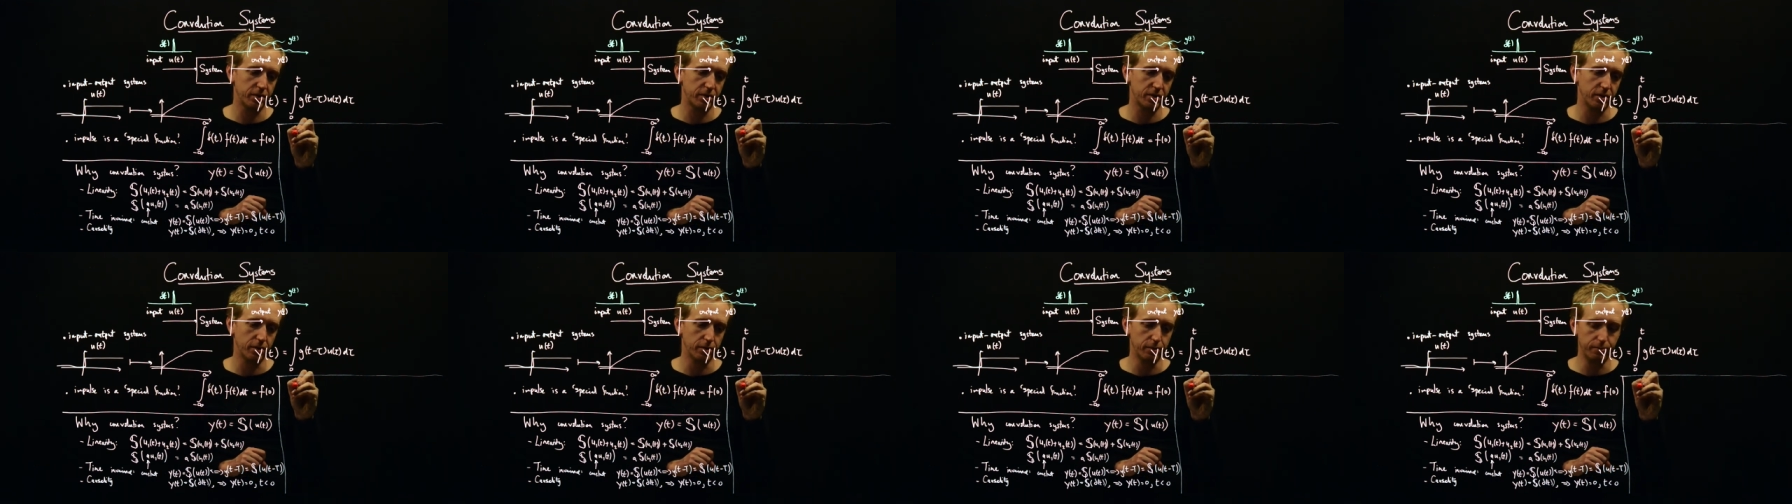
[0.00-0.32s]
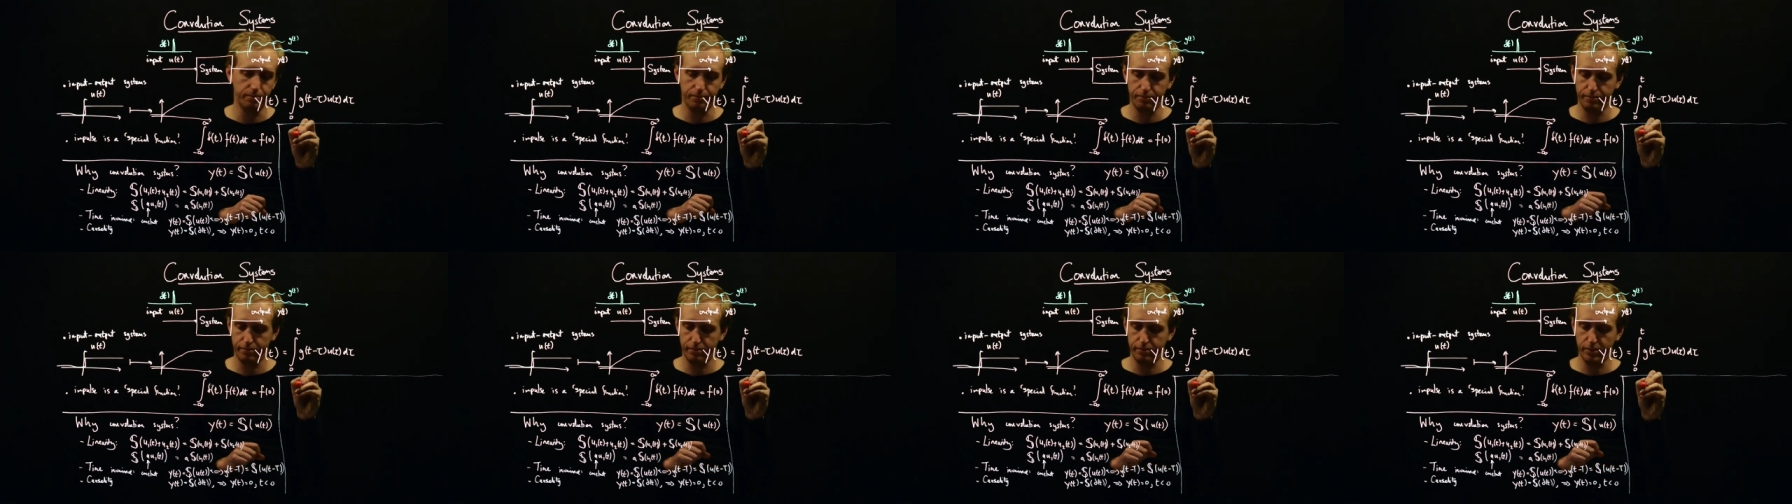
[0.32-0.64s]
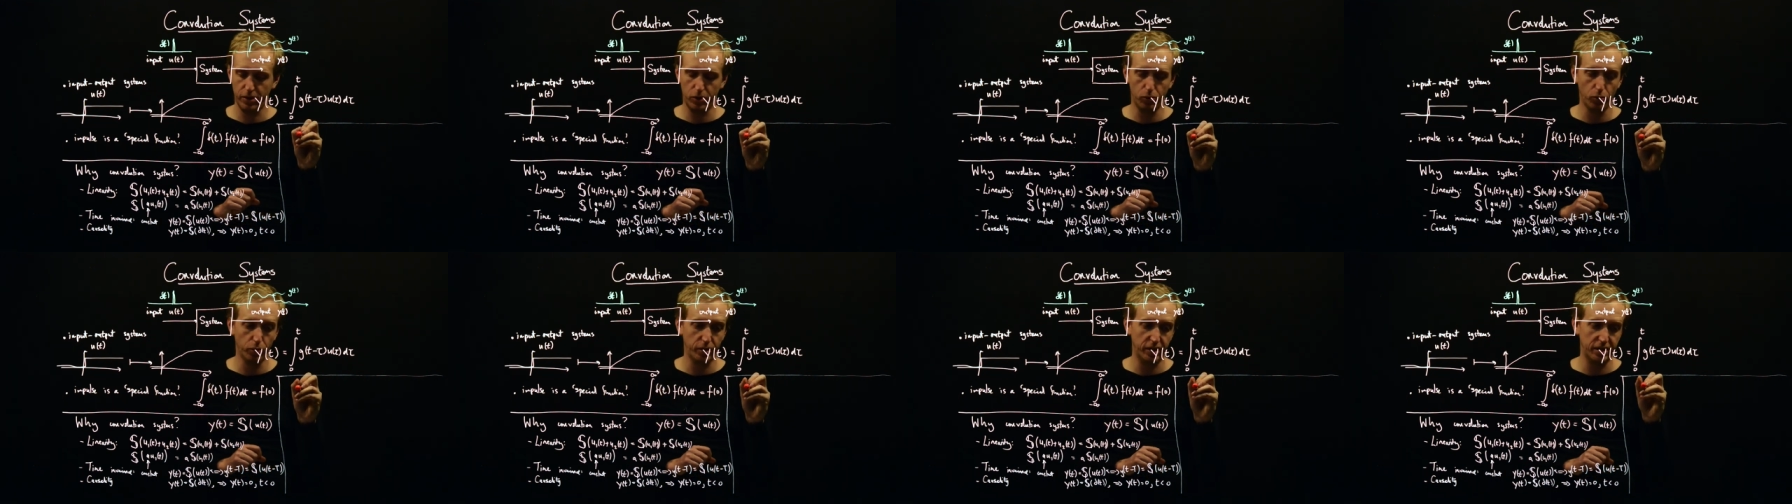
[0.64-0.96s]
So
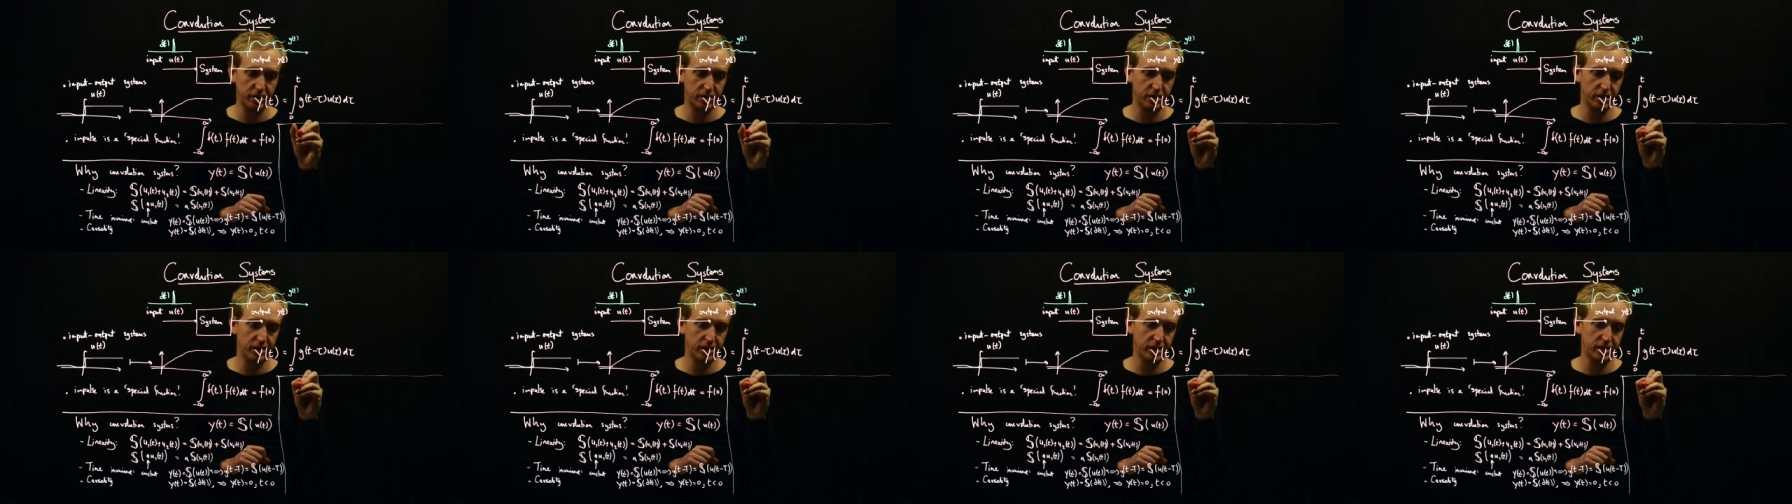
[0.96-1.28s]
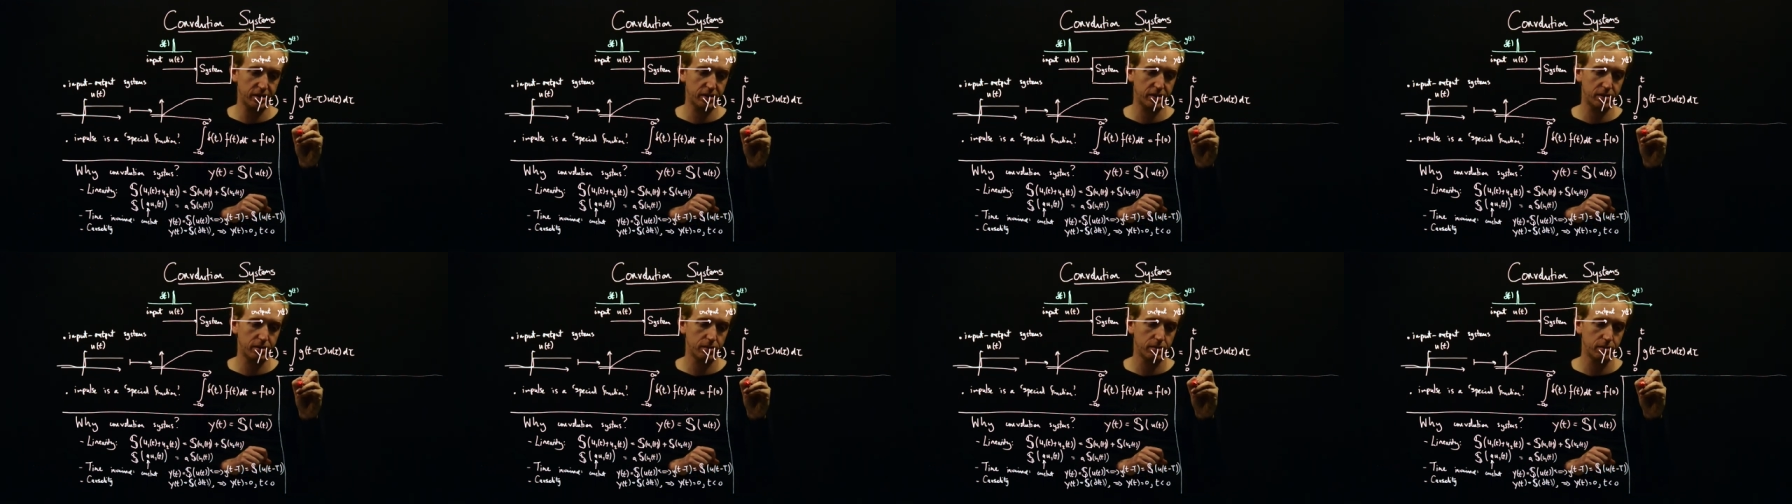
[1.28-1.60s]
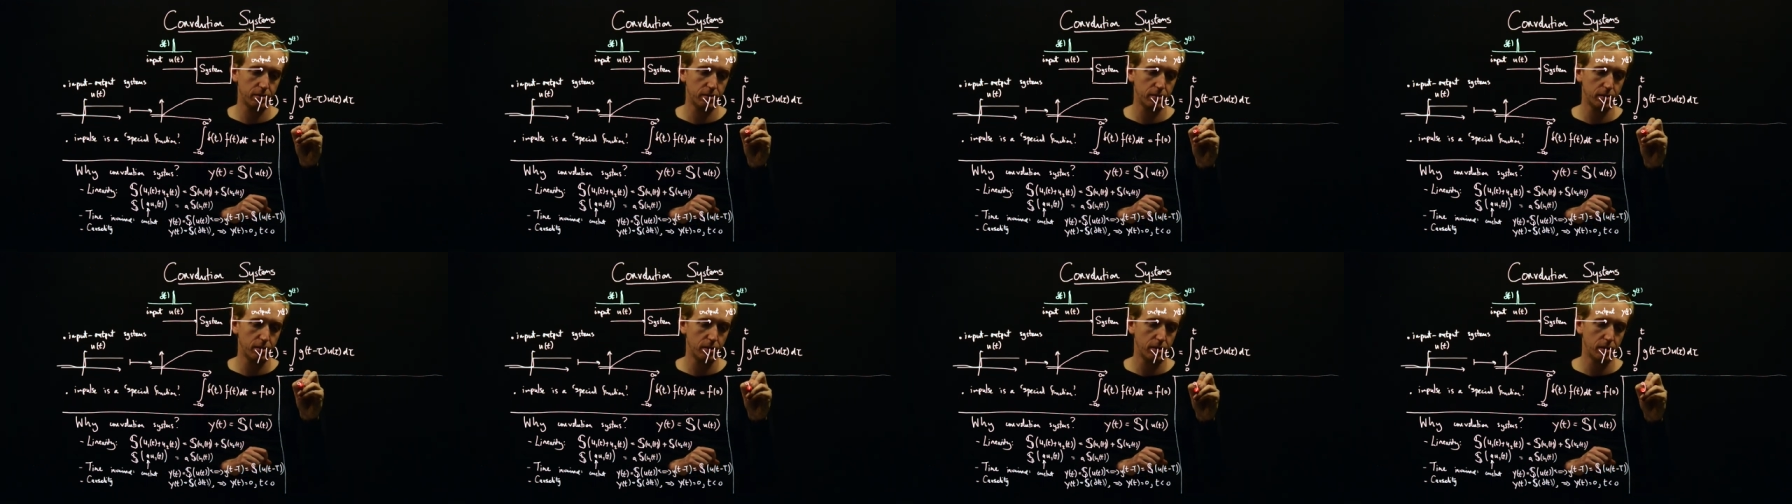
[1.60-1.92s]
according to this,
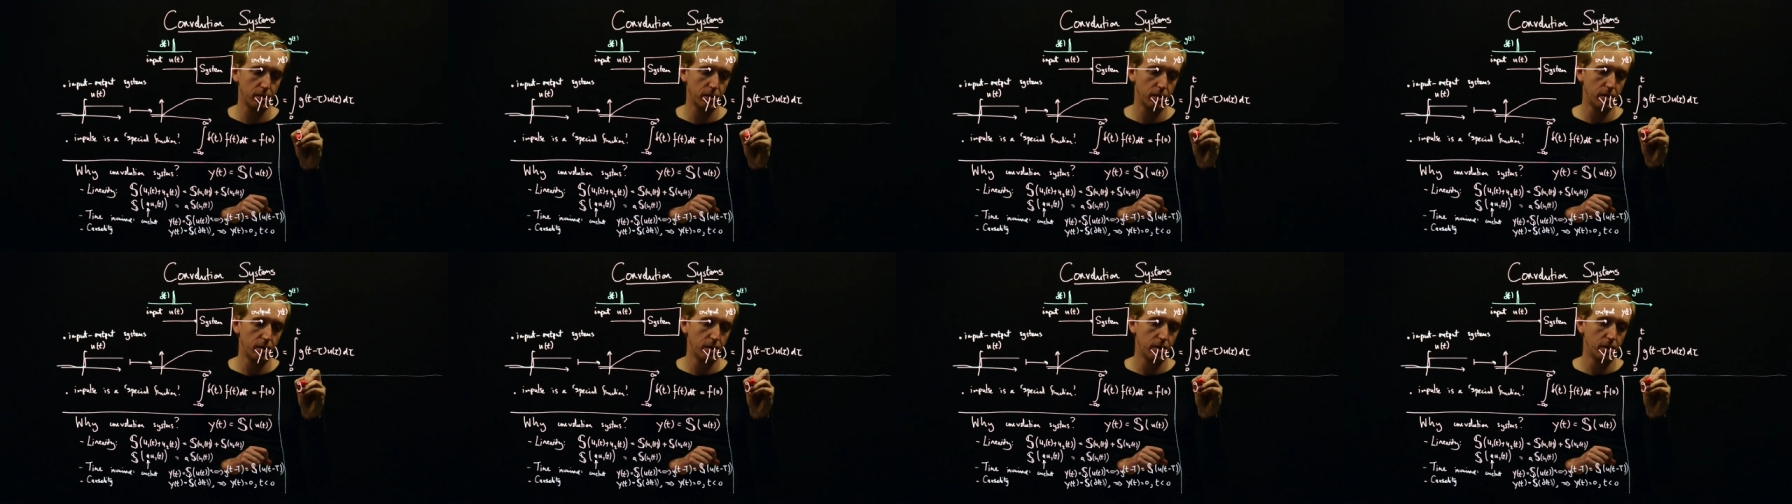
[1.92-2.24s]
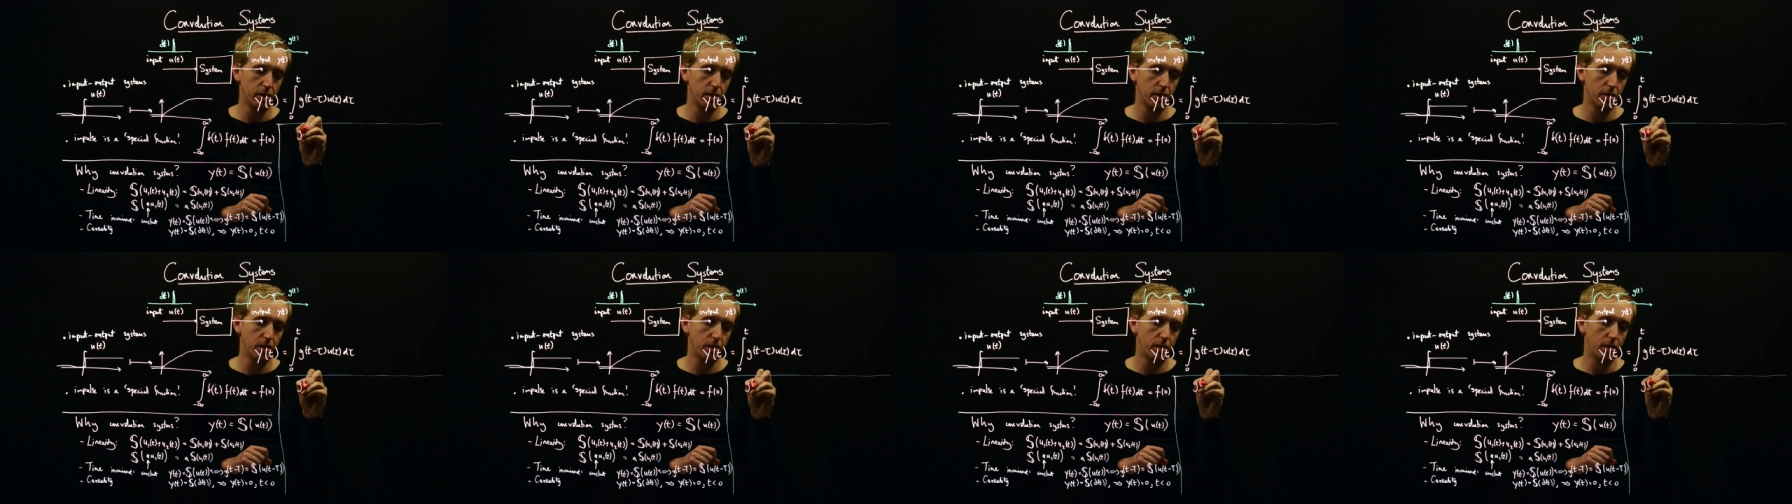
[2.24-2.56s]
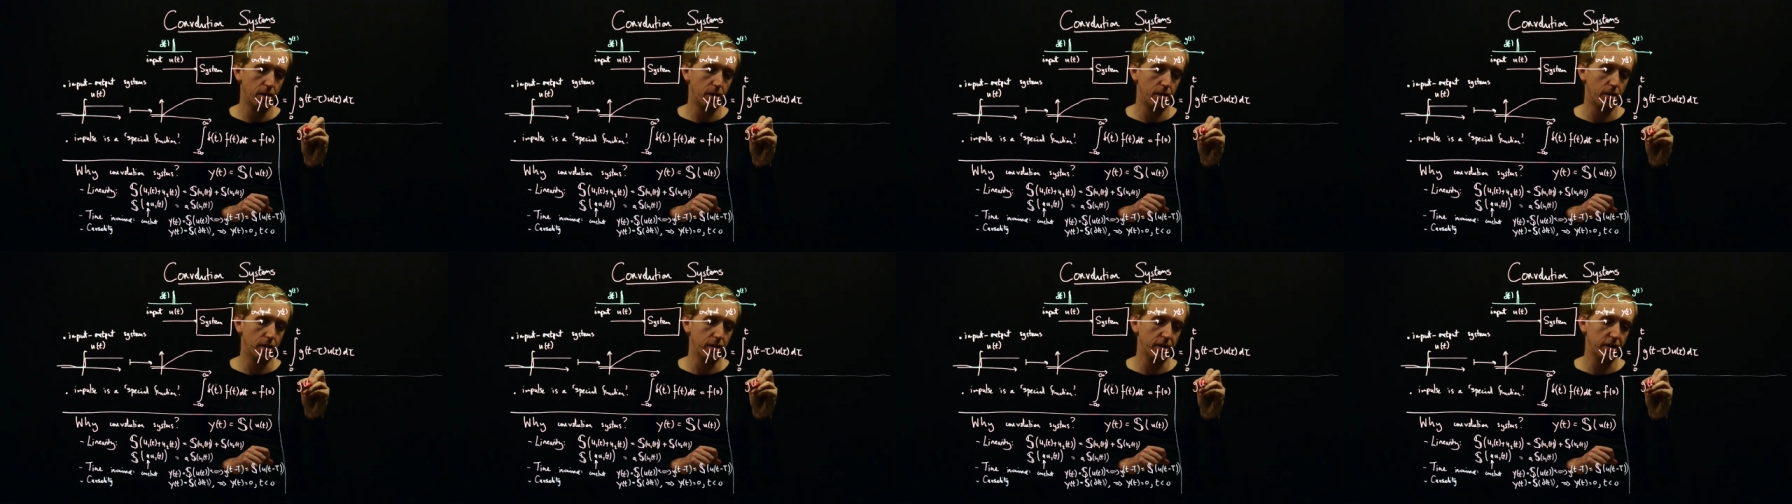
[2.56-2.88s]

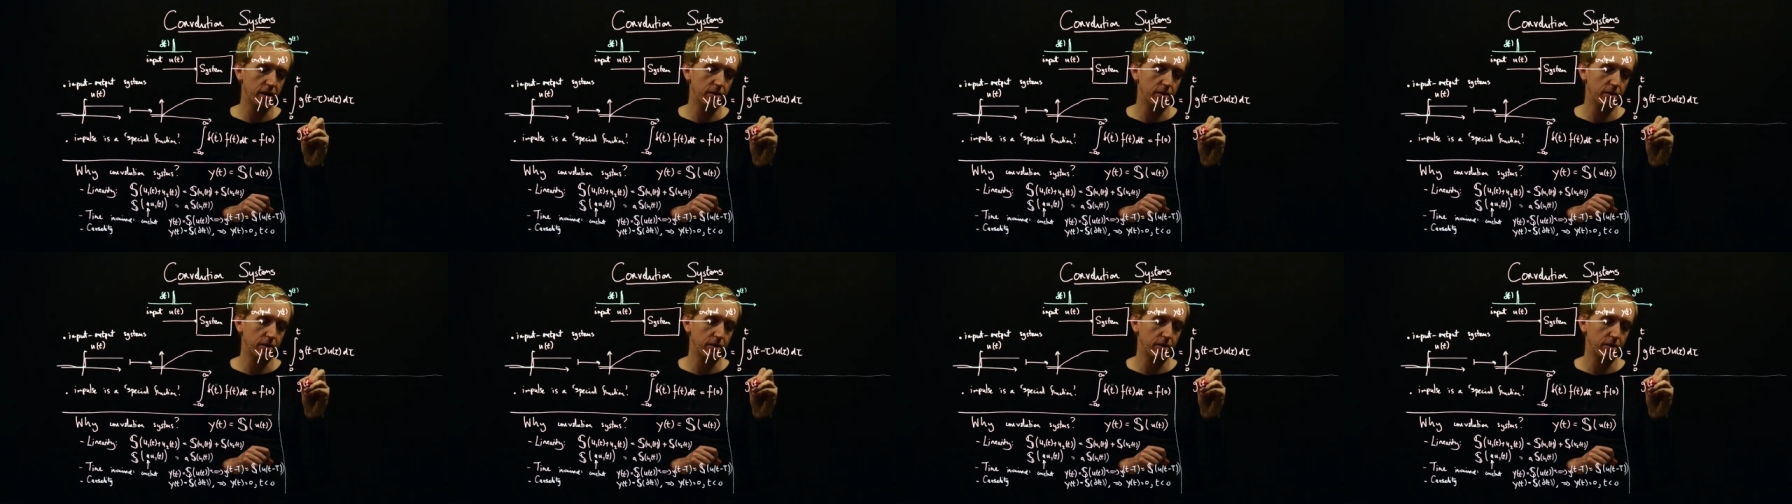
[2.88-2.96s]
our